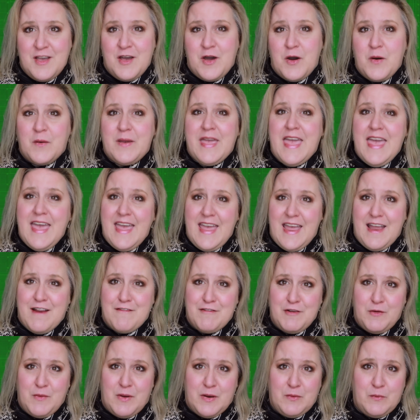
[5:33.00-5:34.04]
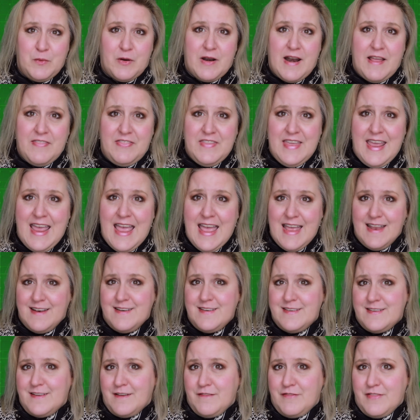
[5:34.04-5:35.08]
Okay, everyone, we're at the
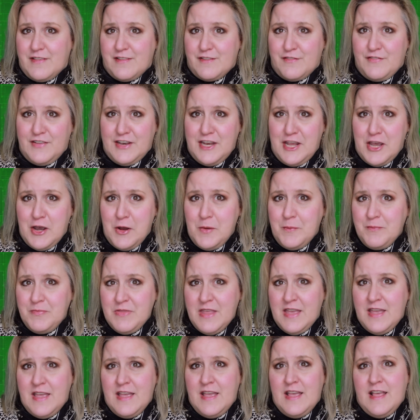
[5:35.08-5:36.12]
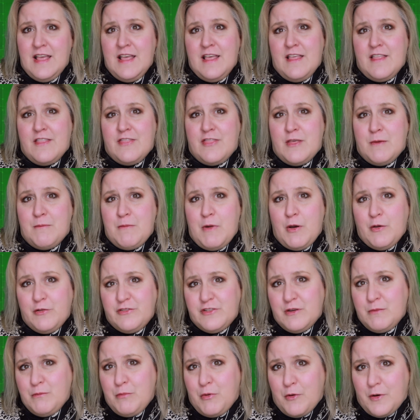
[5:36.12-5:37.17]
end of this video. The
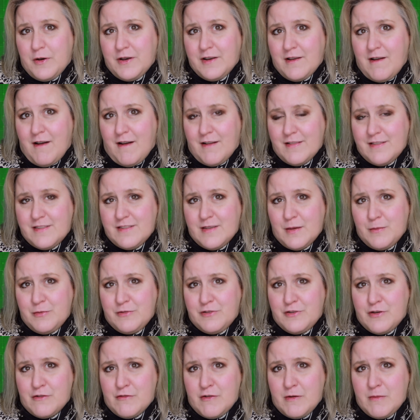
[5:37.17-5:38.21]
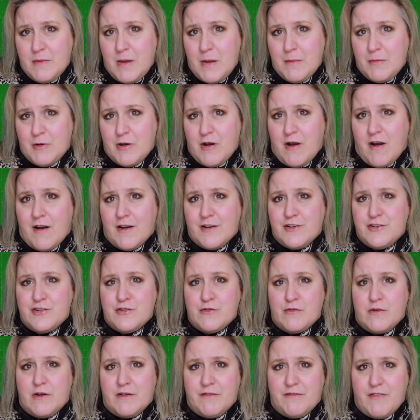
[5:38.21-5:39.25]
most important concepts to remember are
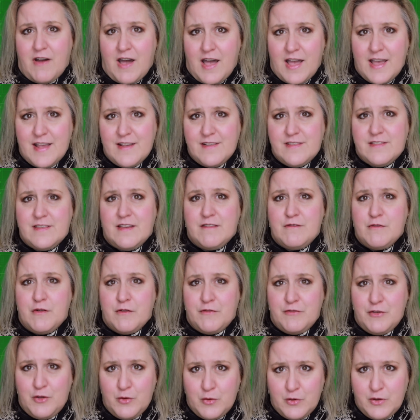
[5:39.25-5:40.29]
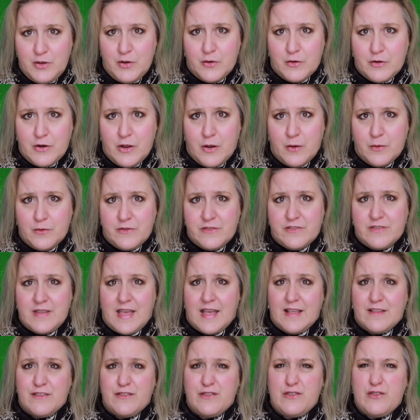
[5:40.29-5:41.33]
to revise and review your notes
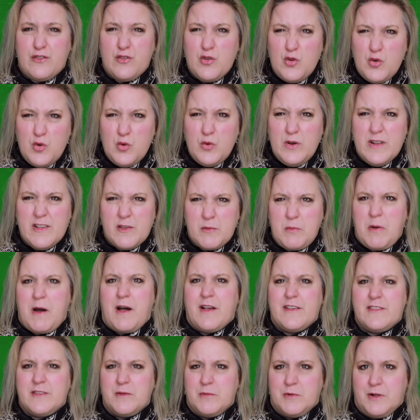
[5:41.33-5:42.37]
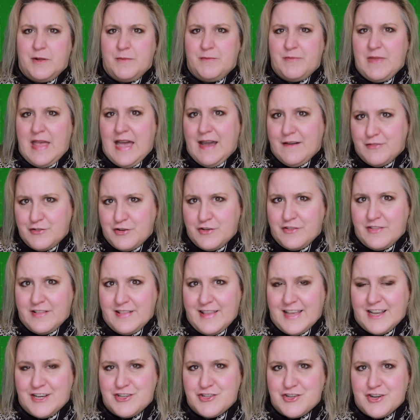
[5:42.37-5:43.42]
as soon as possible after the
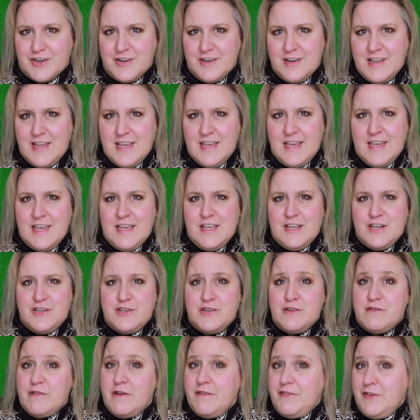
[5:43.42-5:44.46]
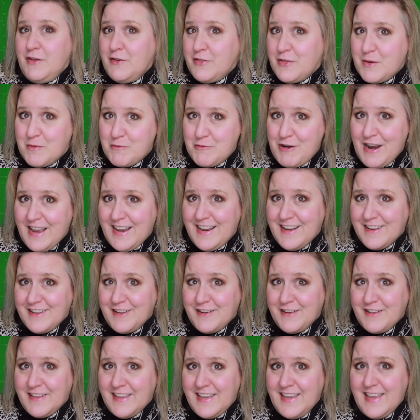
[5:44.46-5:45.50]
lecture to review them
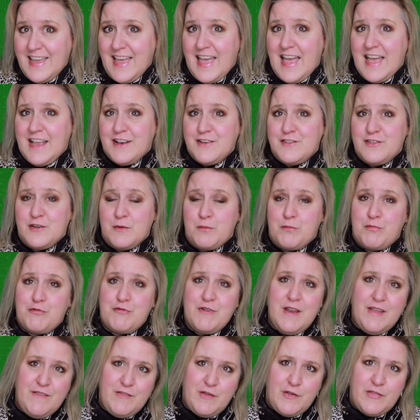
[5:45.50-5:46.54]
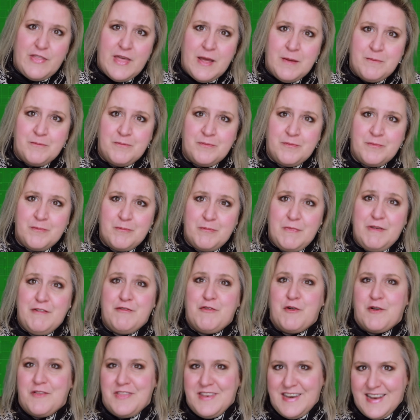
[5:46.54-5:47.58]
regularly and to preview them
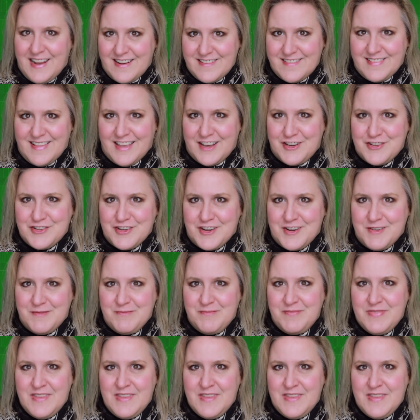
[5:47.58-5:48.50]
before the next lecture.